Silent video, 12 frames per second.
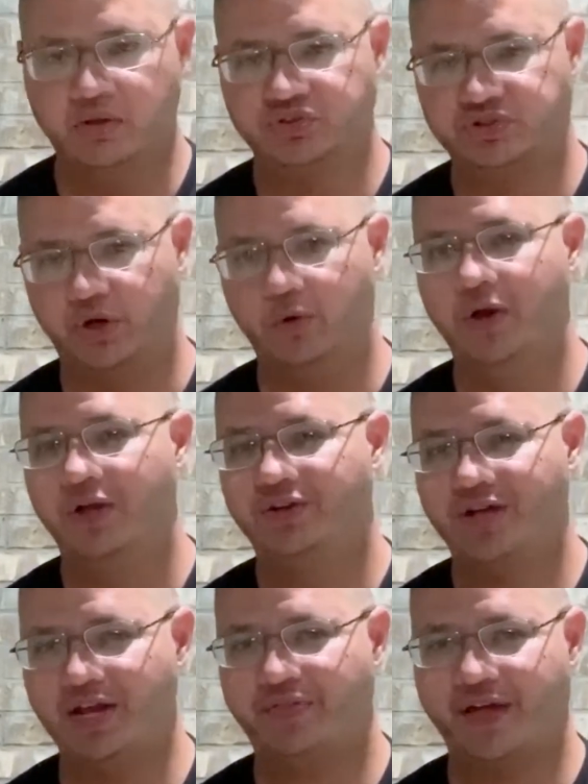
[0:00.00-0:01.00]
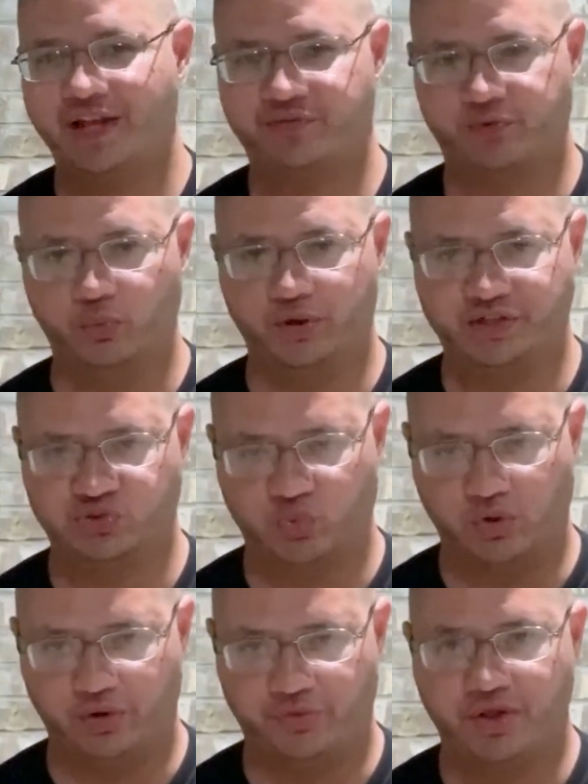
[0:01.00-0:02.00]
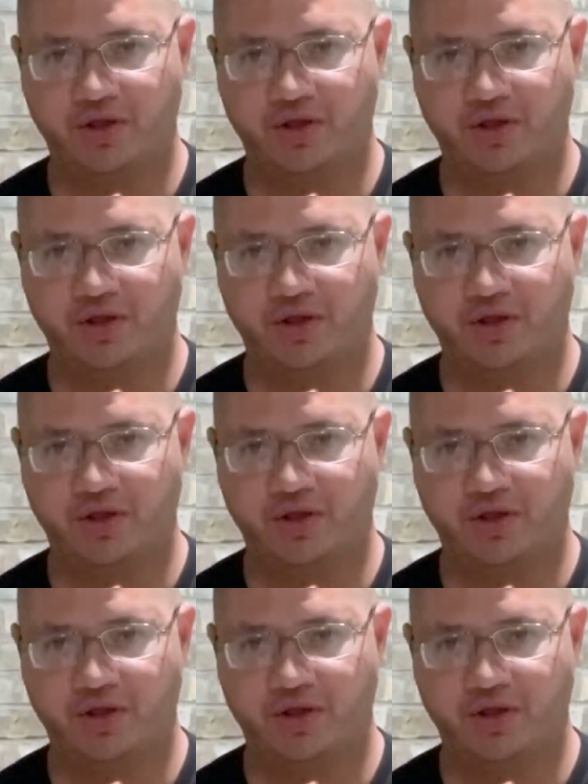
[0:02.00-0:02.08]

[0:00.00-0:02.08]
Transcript: So take that for what it's worth.